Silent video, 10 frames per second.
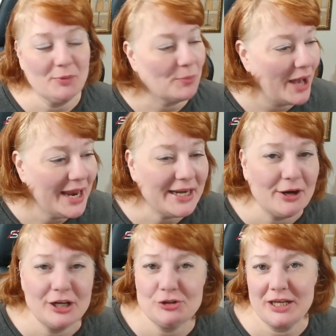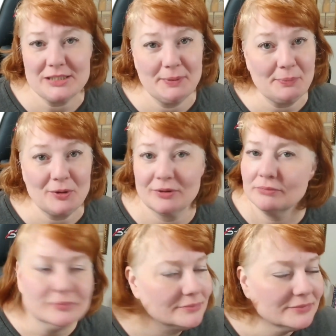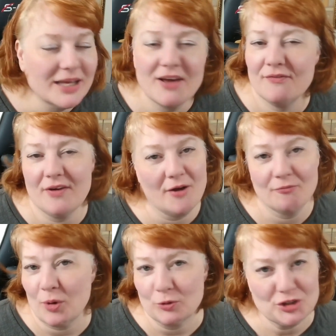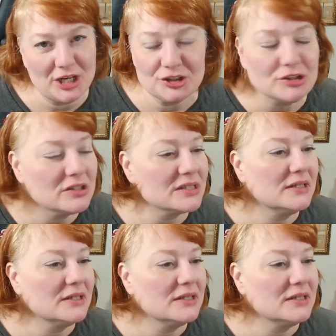binary trans people of both genders.